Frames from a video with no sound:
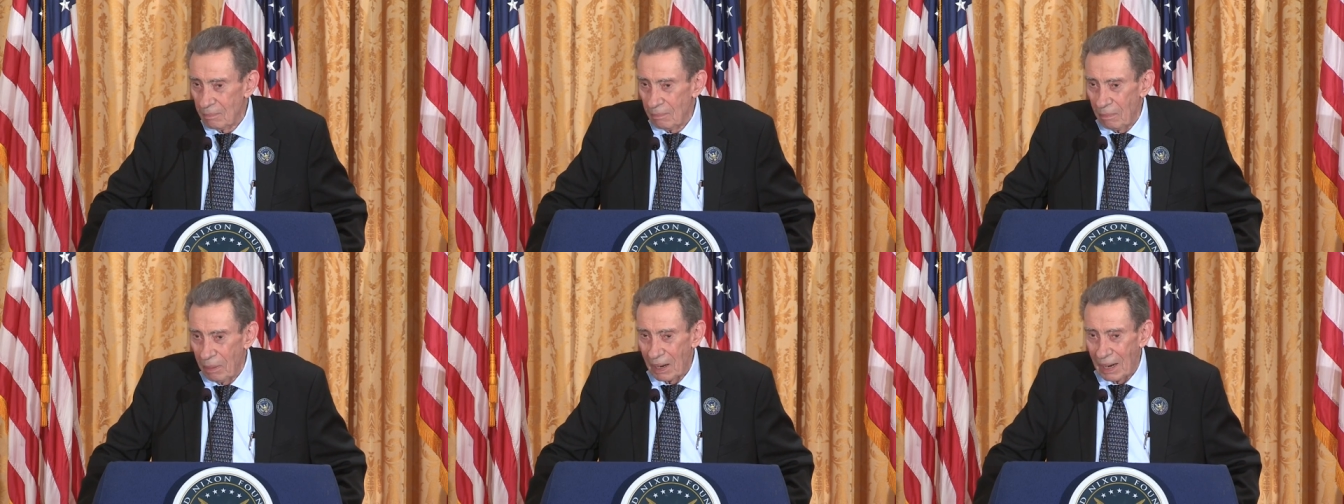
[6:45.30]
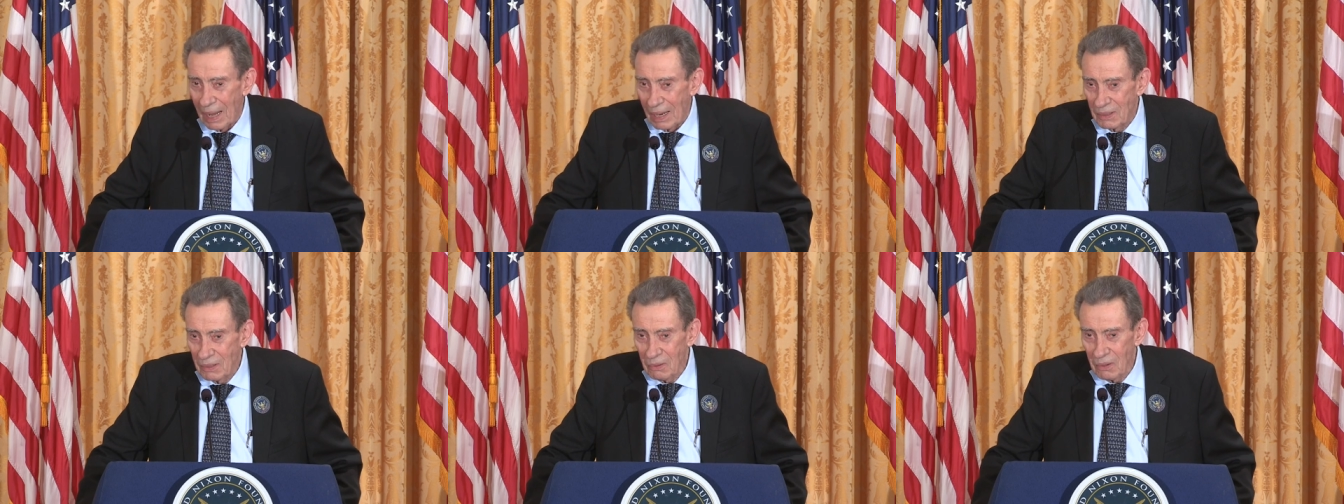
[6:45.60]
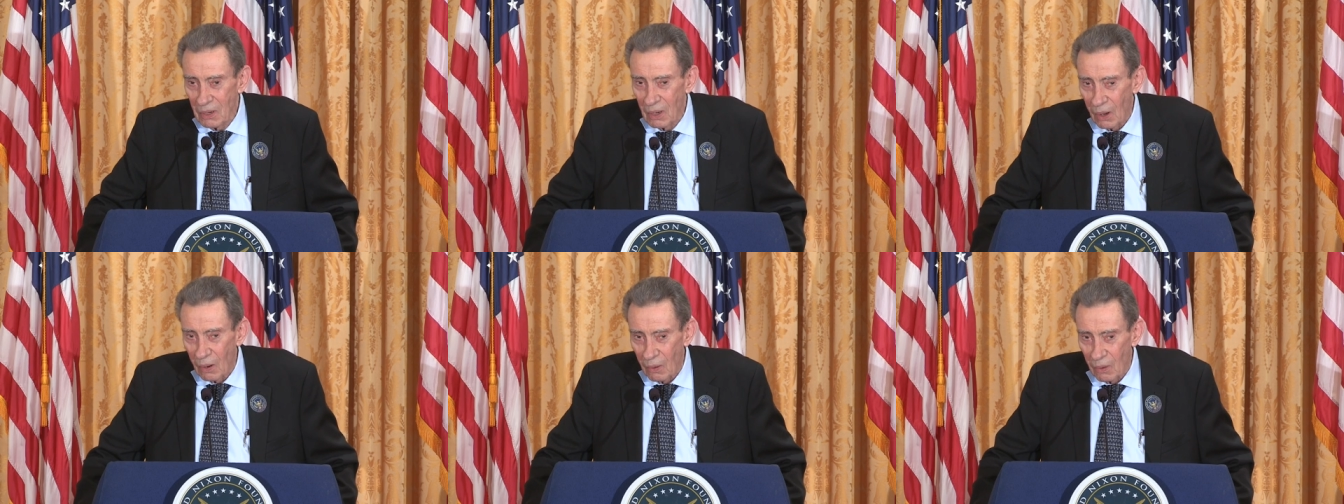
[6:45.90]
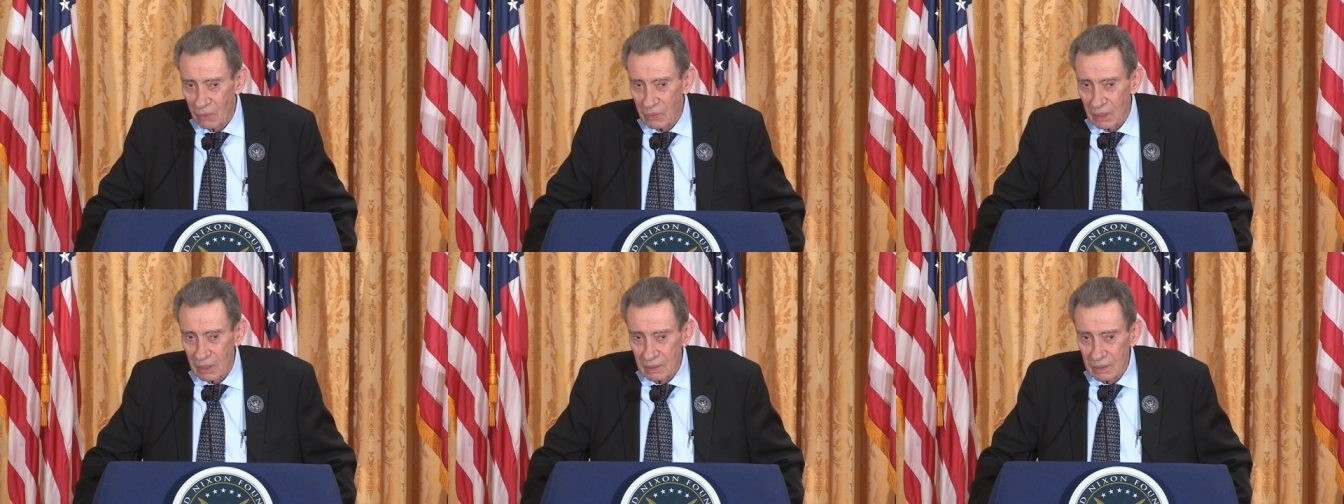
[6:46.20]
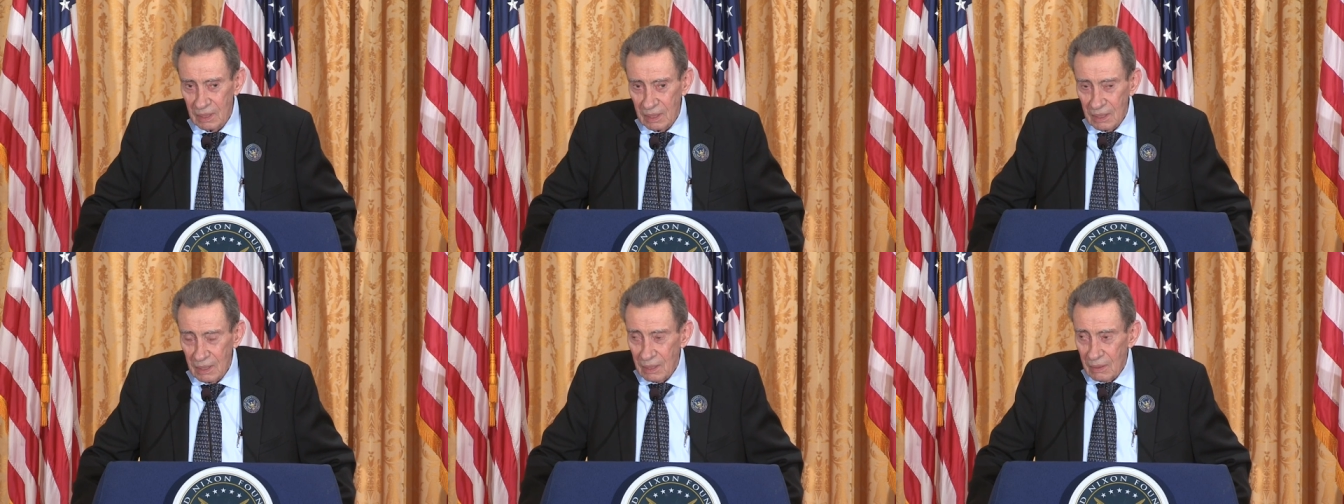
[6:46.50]
But I do know that
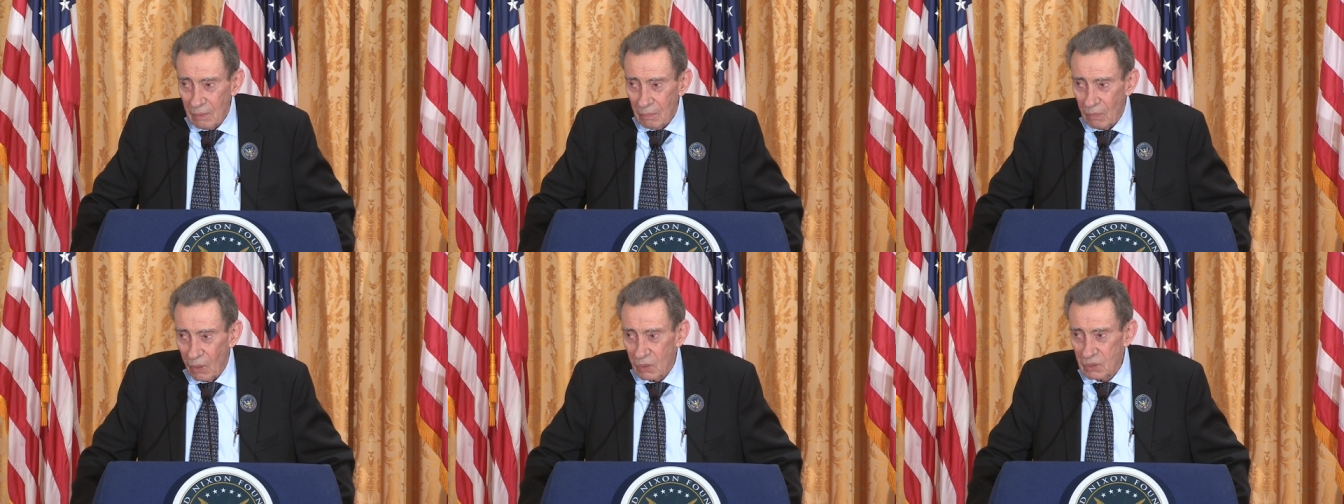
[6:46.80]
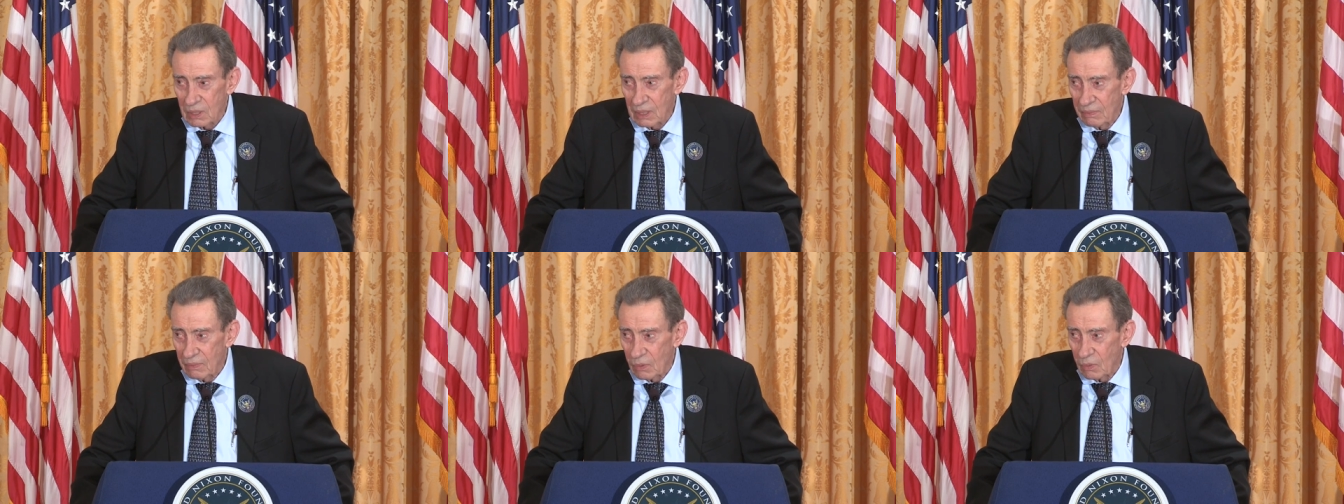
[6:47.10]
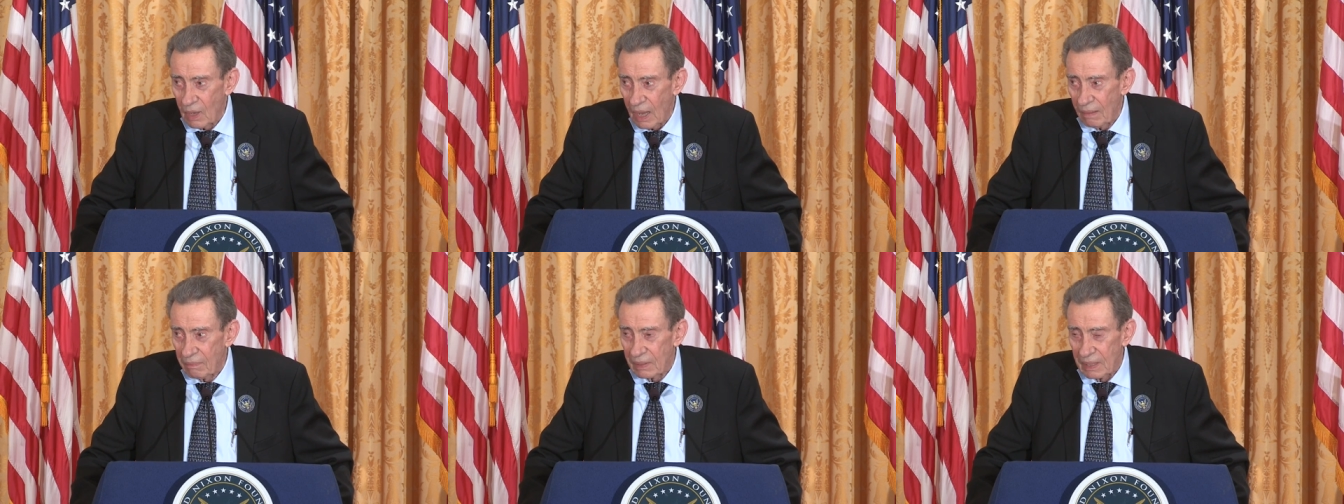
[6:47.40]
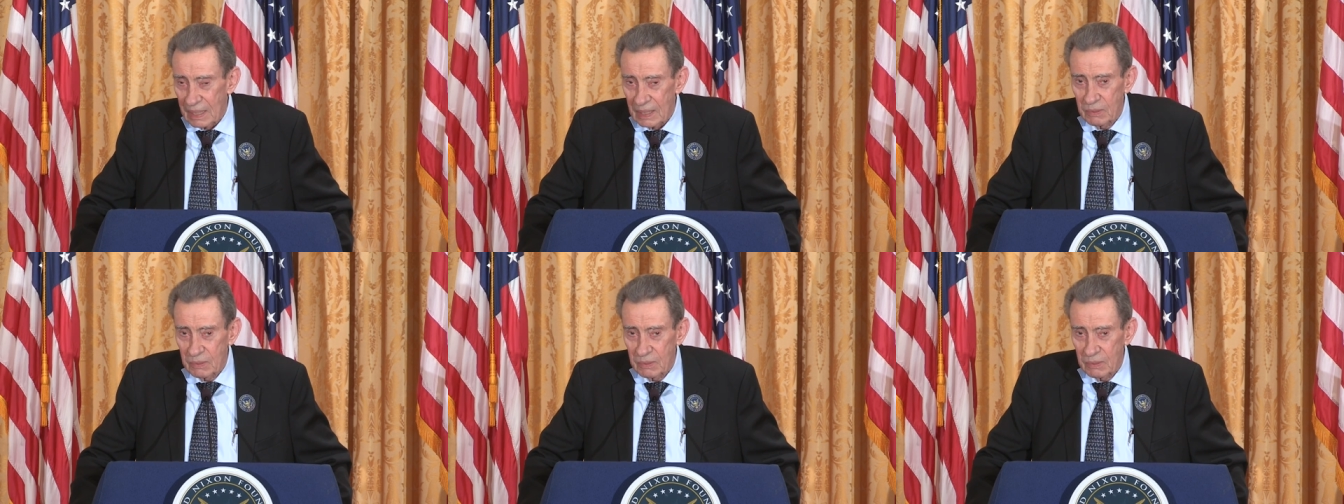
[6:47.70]
most of you have an